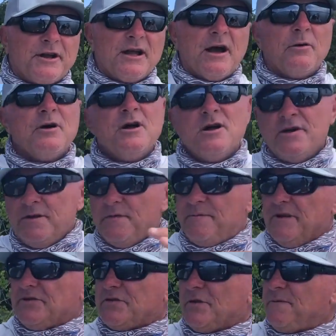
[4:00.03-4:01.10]
go. You
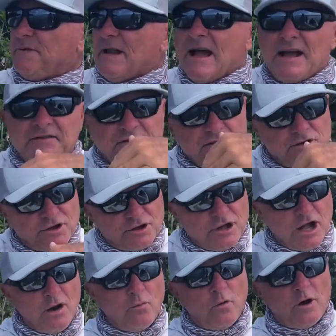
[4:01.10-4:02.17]
fish the flats in the
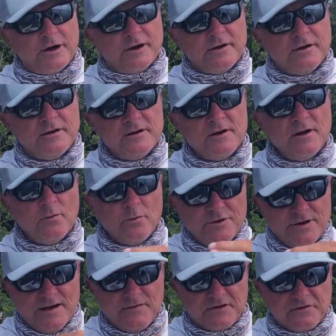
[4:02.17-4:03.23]
low water when
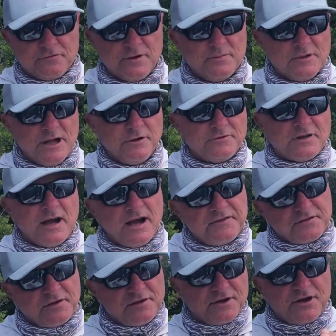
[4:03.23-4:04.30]
you have extreme low tides,
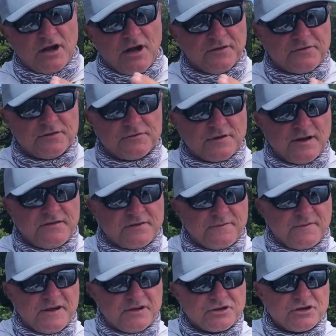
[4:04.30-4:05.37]
because it concentrates the
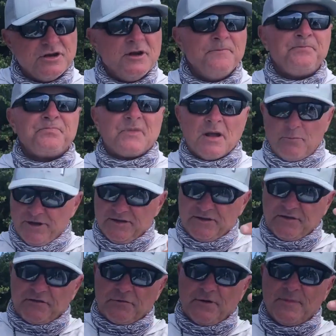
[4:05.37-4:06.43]
fish. And when you get
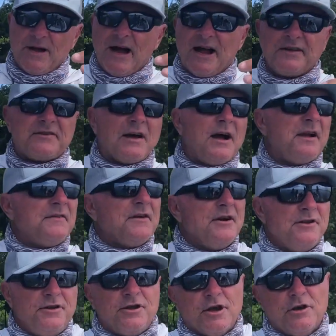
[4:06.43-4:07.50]
the extreme high tides,
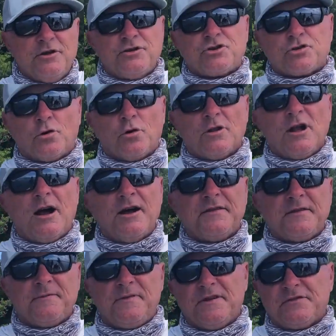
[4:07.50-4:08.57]
you go to the
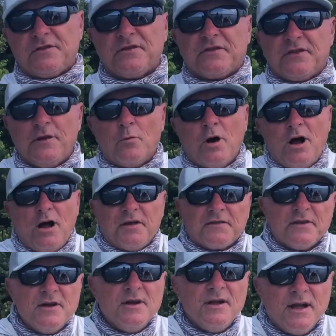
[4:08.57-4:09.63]
shorelines and fish the
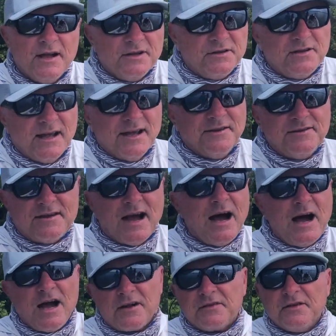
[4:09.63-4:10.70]
seawalls and
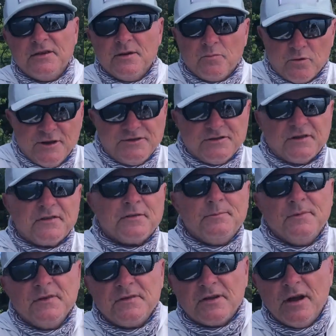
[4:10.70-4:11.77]
docks and the bridges.
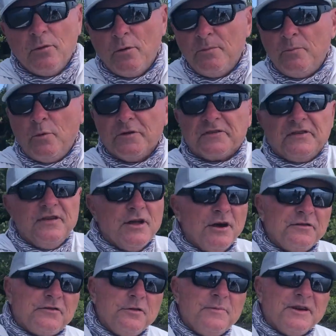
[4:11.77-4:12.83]
So we'll see
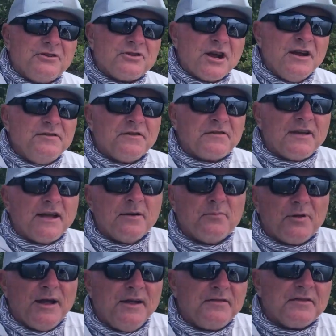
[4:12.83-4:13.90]
those two big changes taking
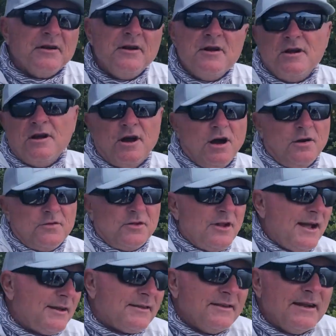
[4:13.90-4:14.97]
place over
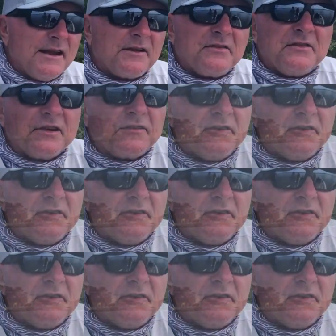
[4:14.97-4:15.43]
like the next 6